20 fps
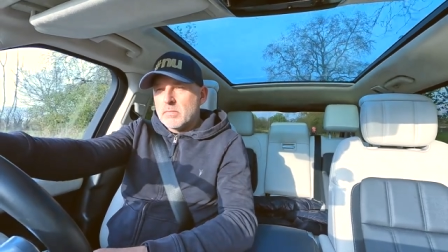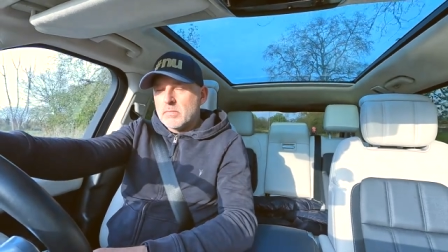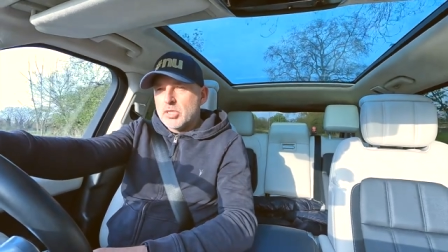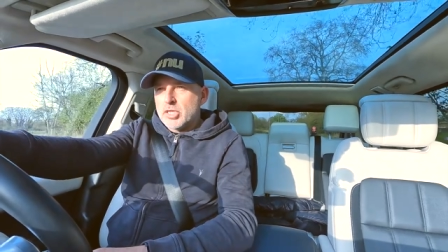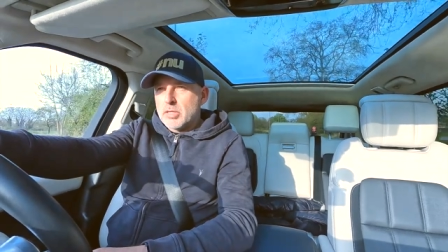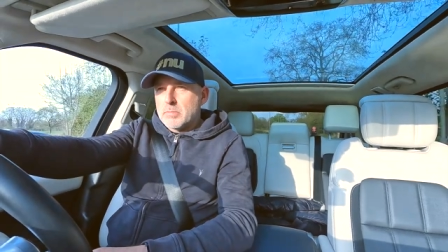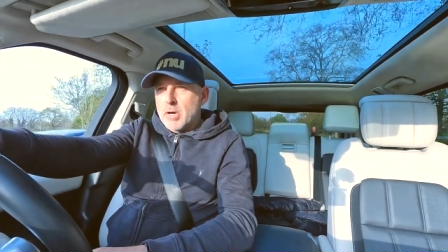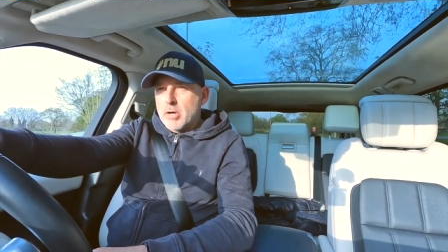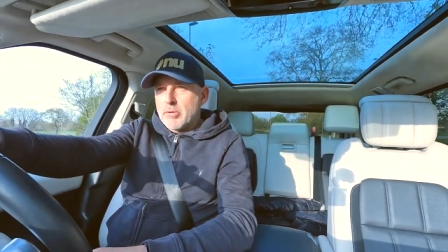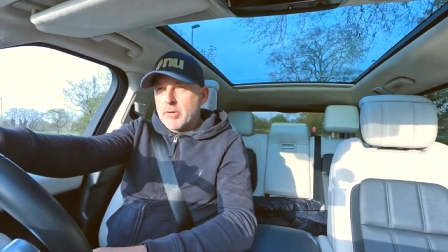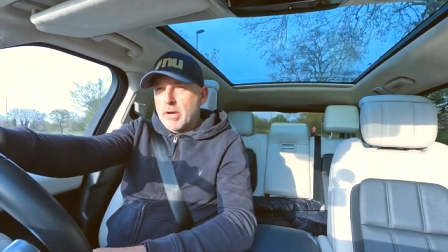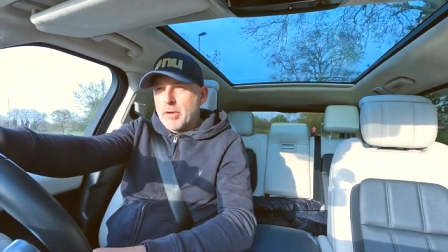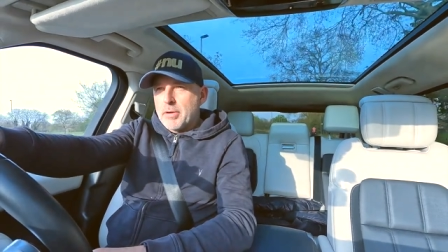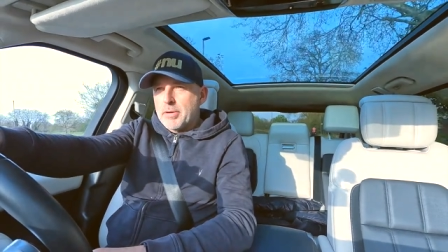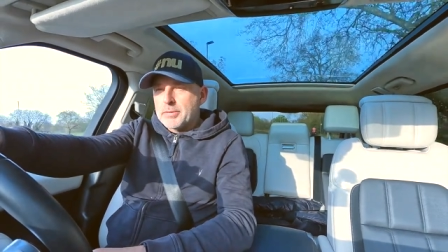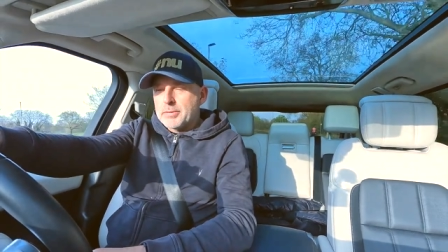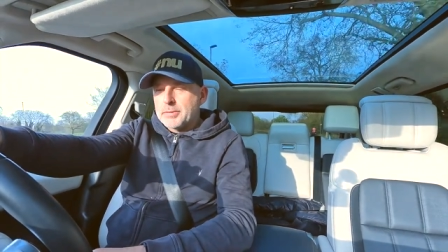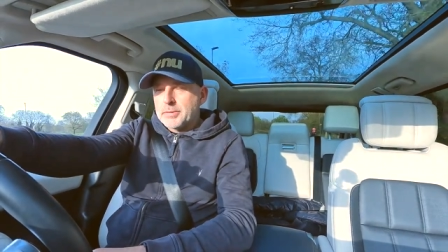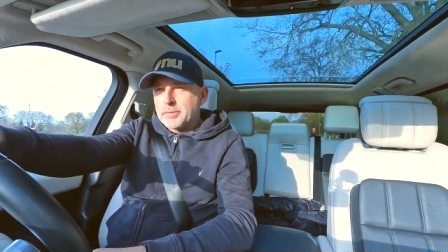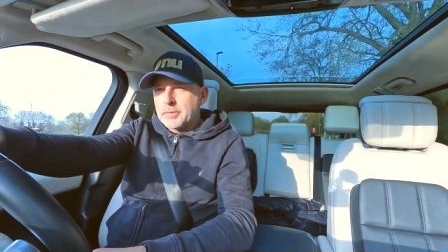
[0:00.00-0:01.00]
Tomorrow
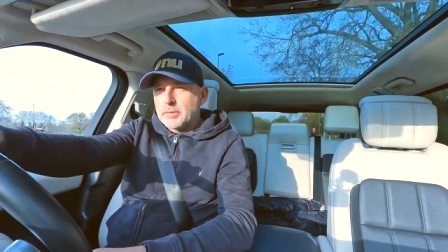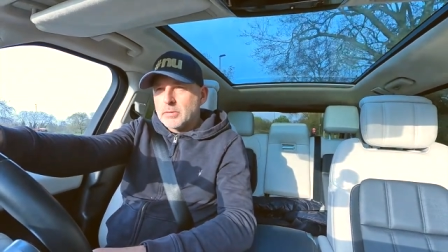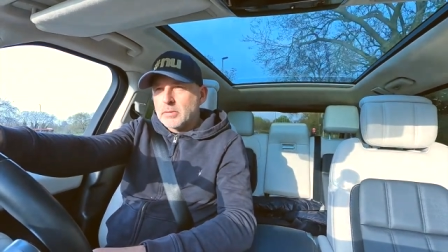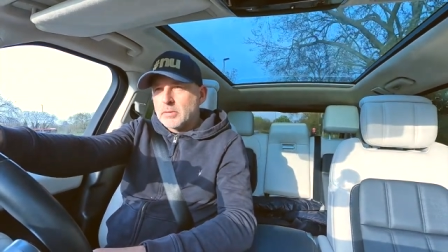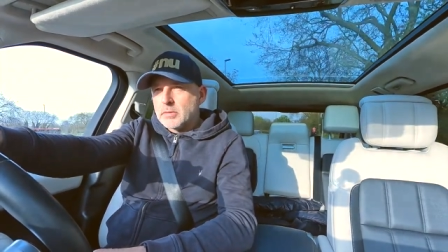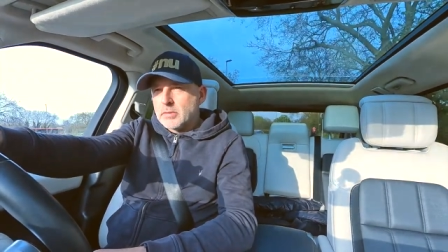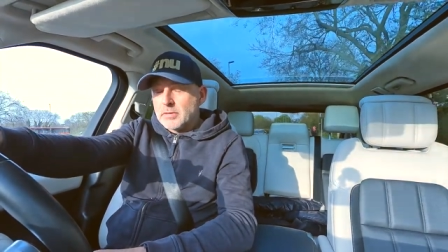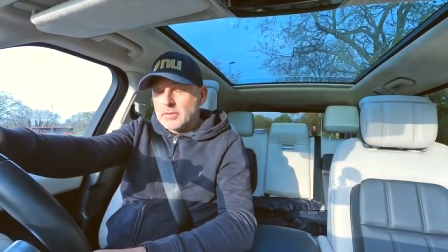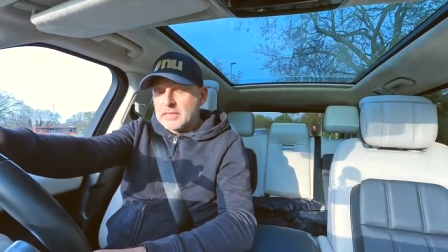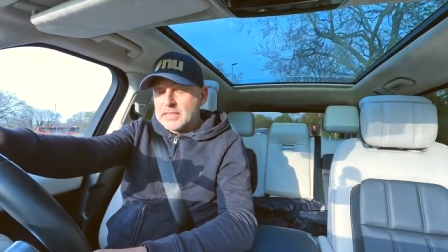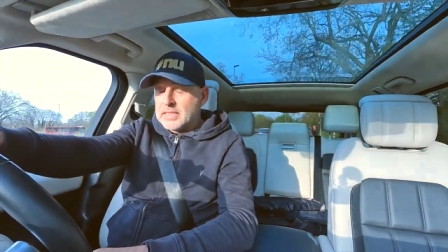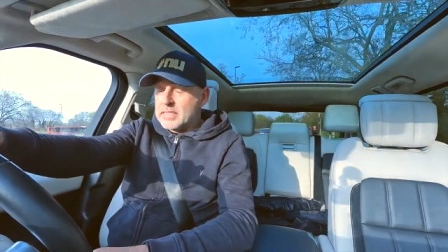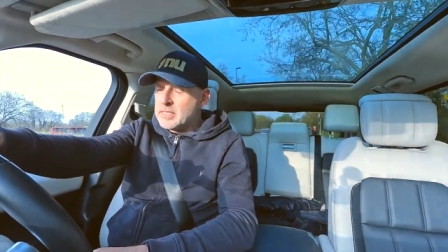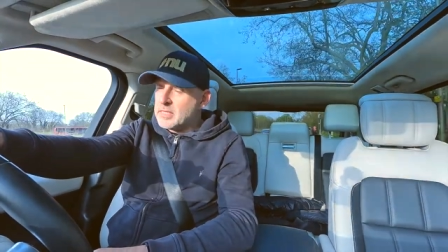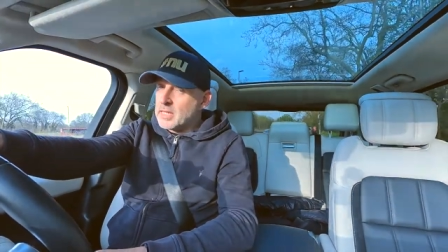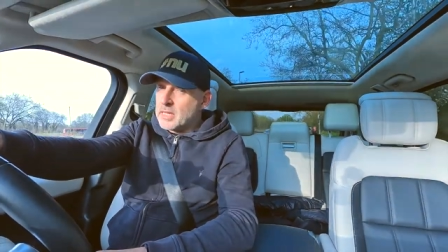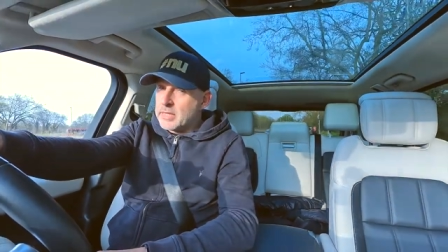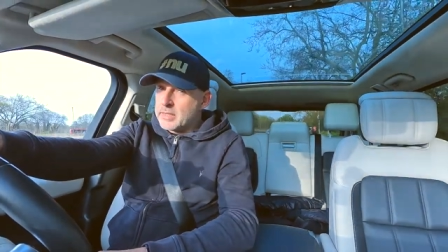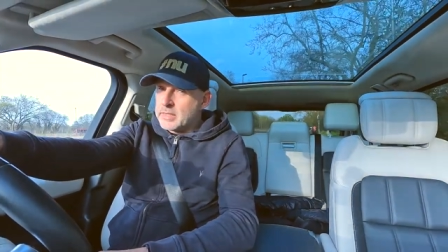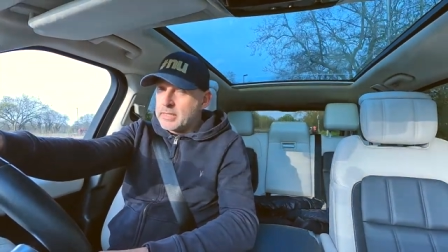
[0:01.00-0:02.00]

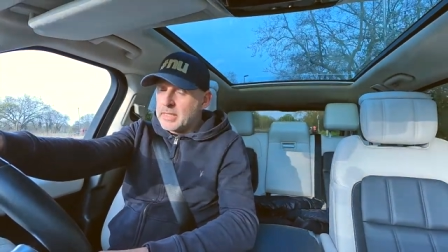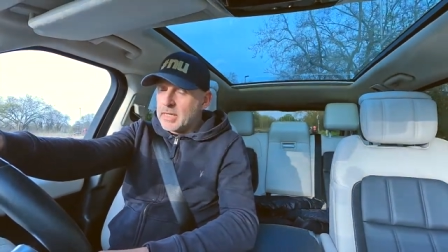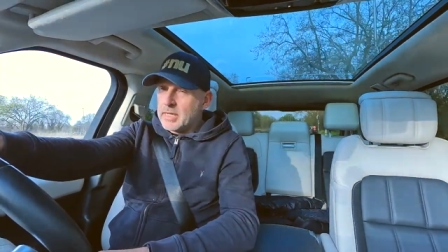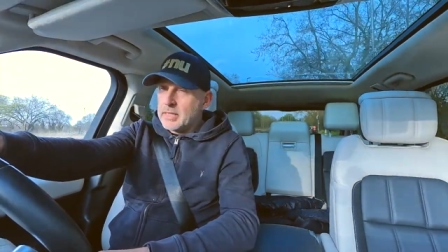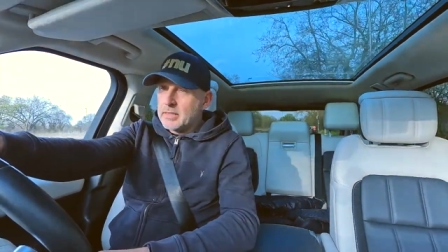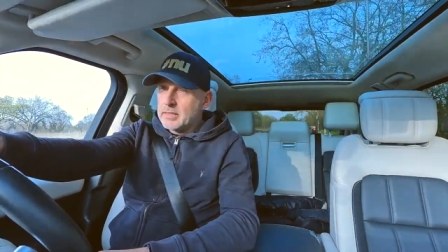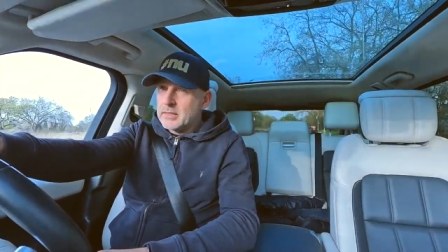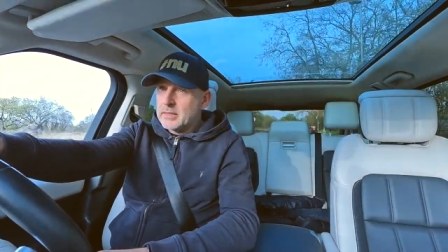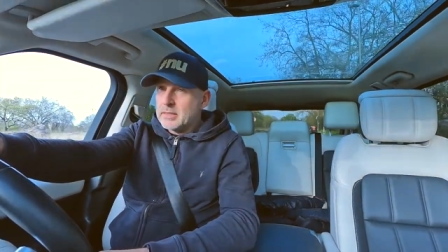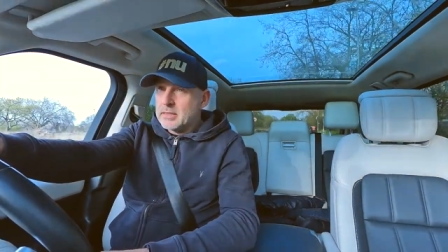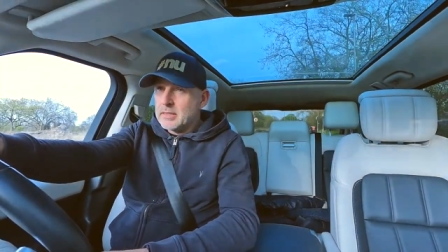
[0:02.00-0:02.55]
is another day,